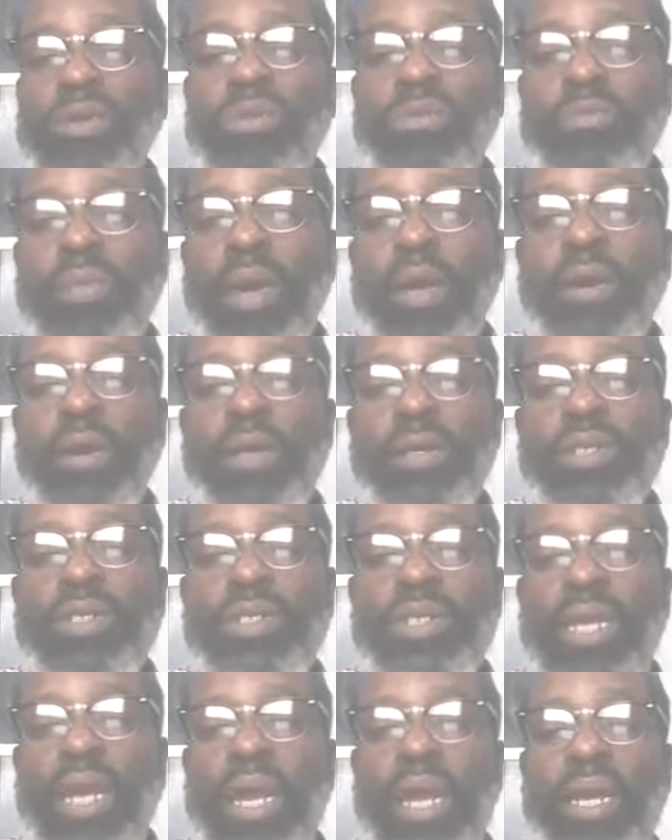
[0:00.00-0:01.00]
better
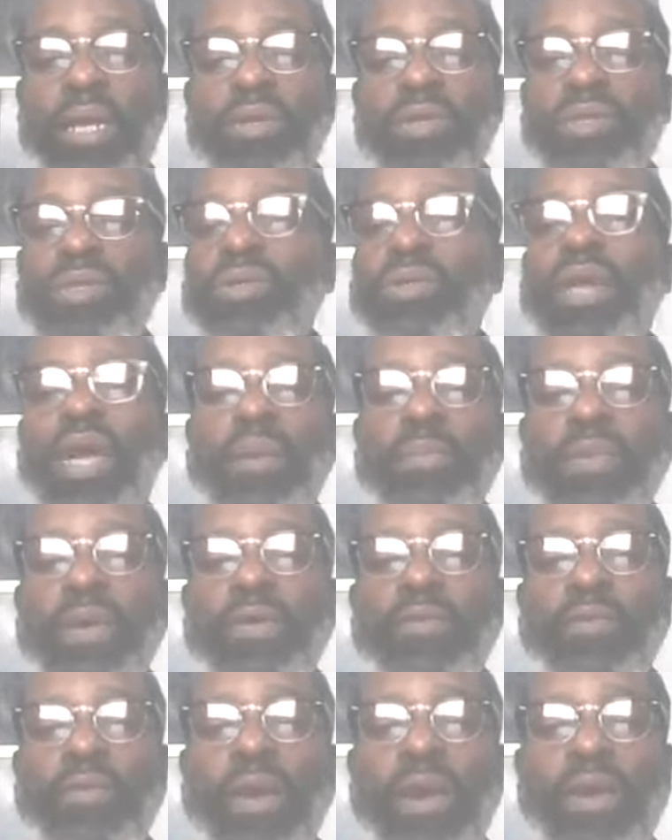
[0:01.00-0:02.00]
understand. Do not be
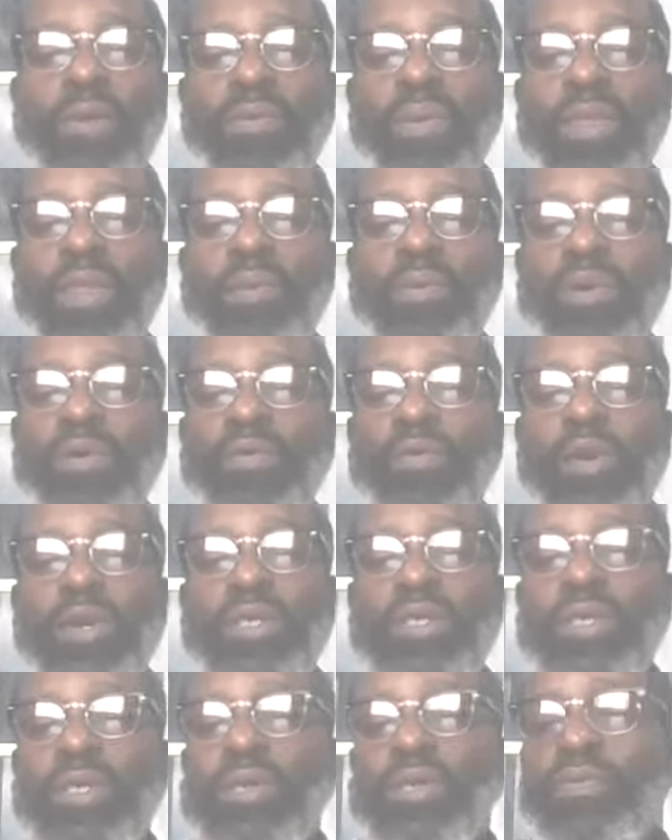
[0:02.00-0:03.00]
afraid, whether we're
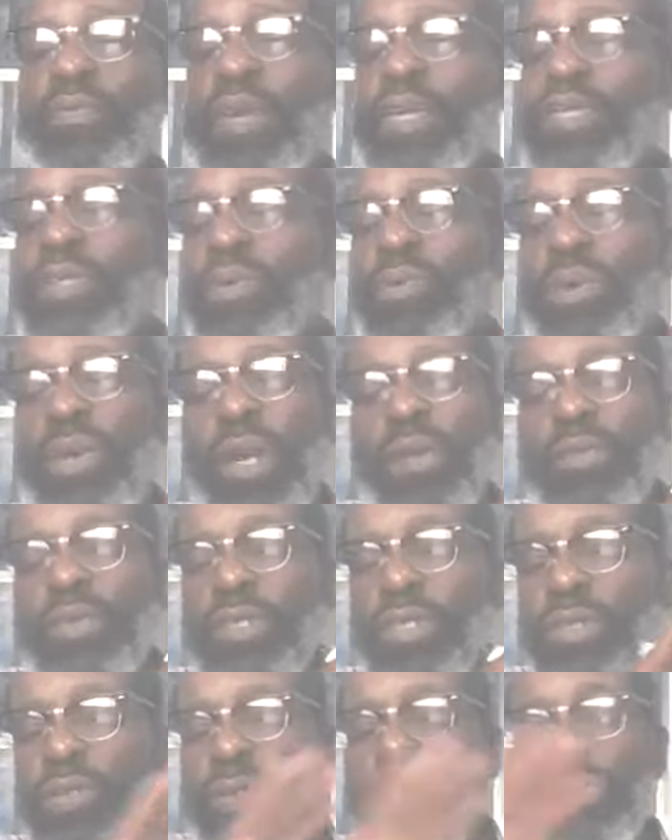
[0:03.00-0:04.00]
facing, facing whatever
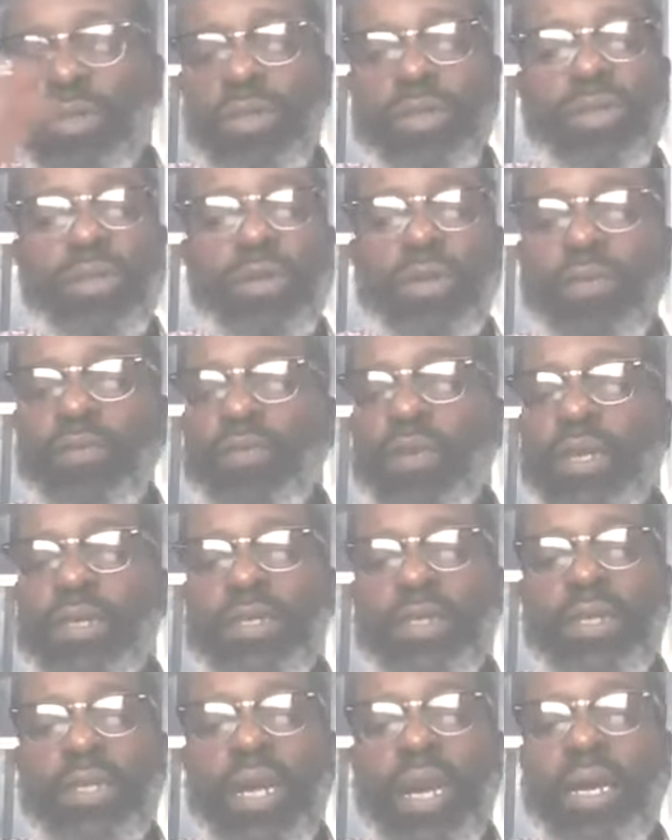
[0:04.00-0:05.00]
situation you're going to face
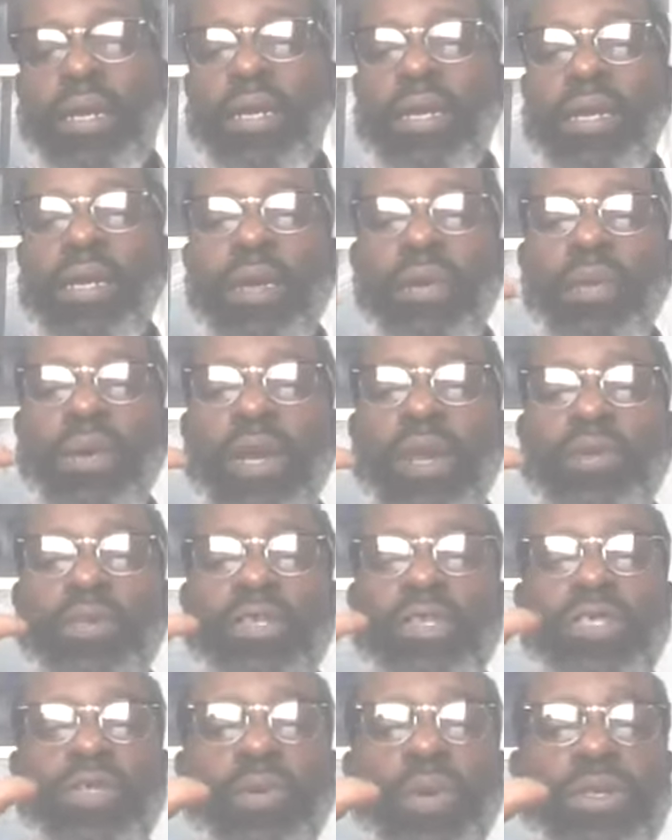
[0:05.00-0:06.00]
tonight, whatever
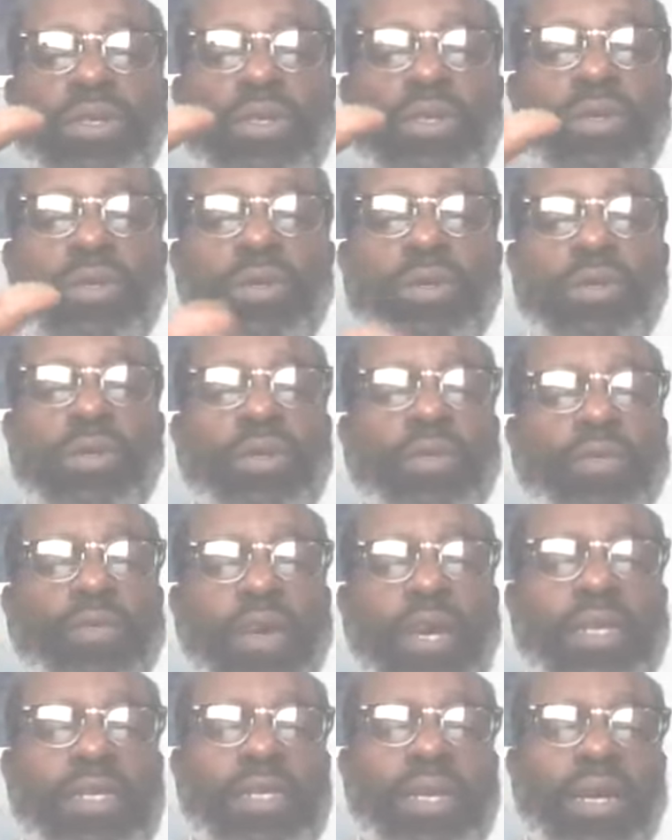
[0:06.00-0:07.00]
situation you're going to
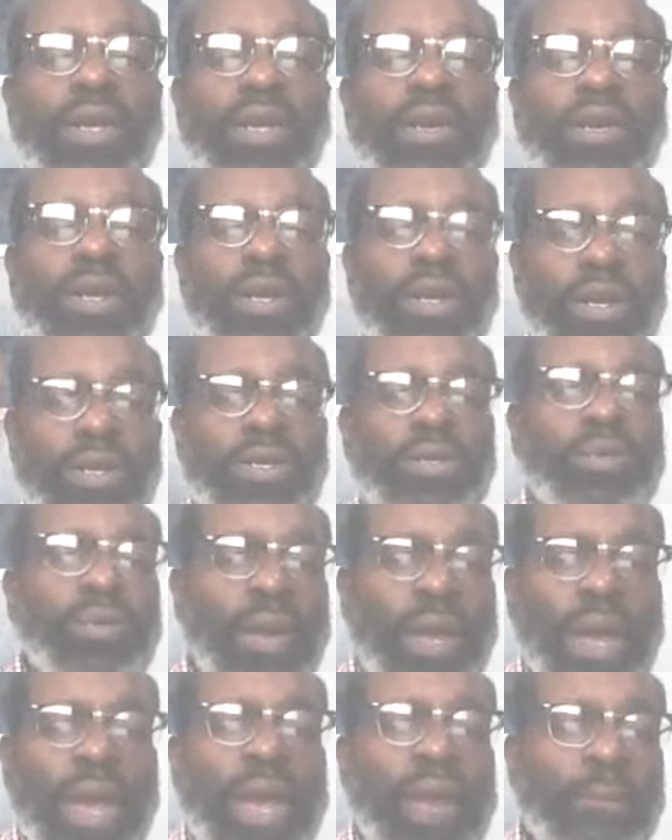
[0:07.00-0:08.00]
face. Here's what
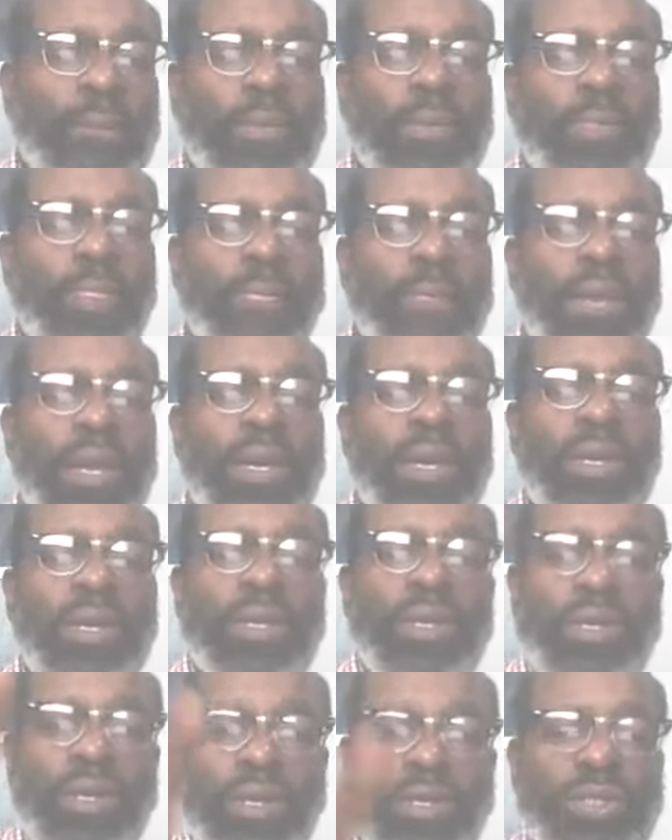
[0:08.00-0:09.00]
happened.
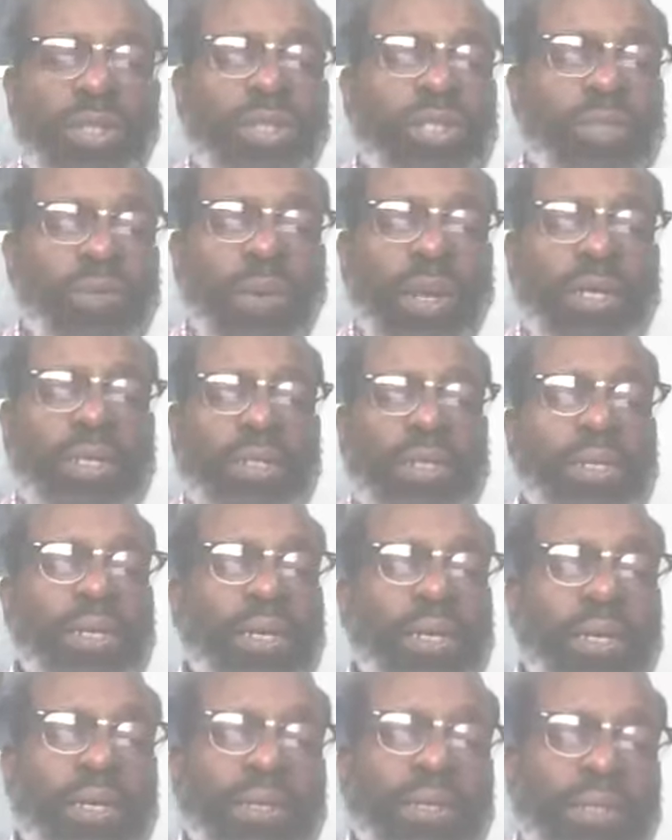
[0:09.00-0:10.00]
Your situation,
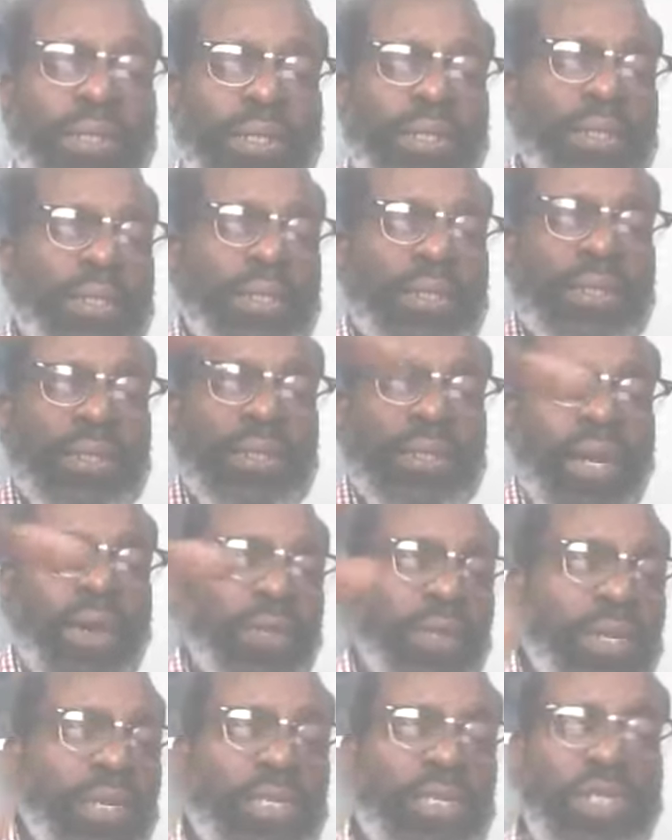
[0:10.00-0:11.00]
Jesus has
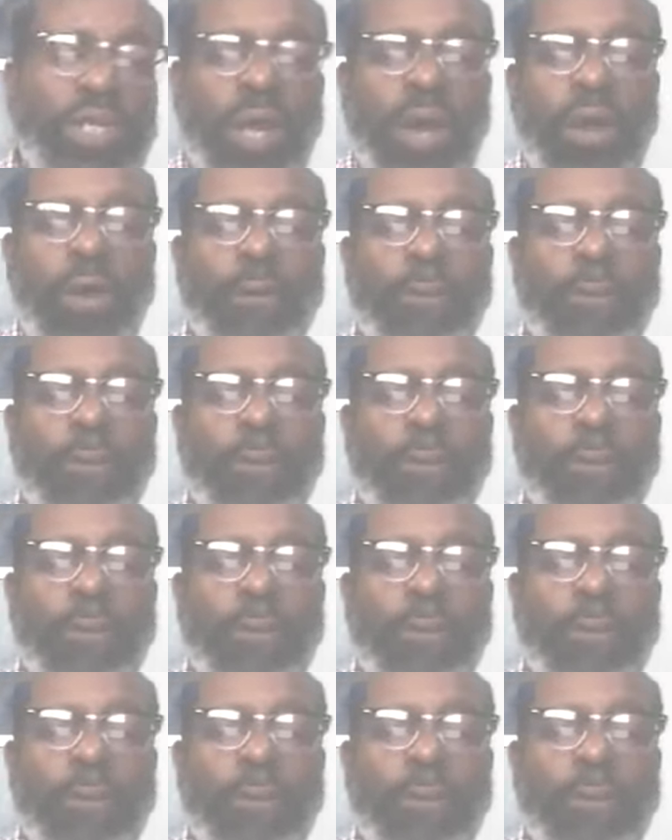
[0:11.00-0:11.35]
already saw,